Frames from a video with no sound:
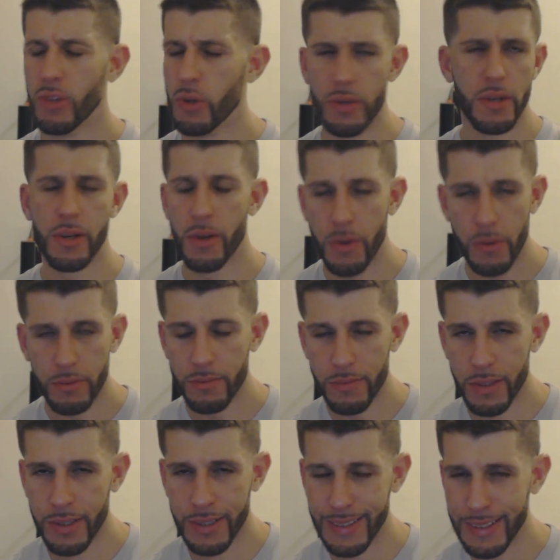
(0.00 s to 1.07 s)
no, you don't.
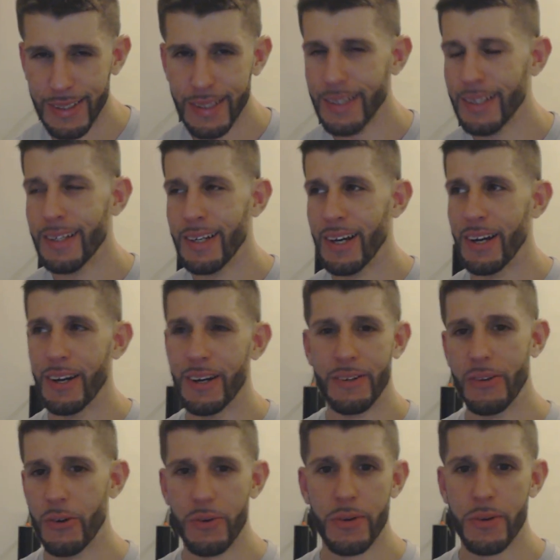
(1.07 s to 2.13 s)

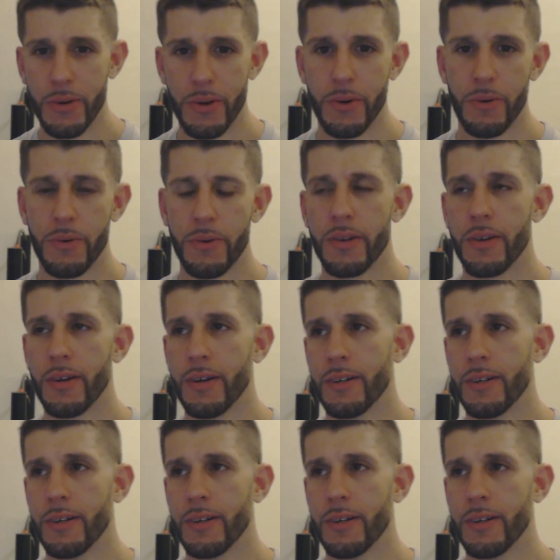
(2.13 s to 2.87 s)
No, you don't.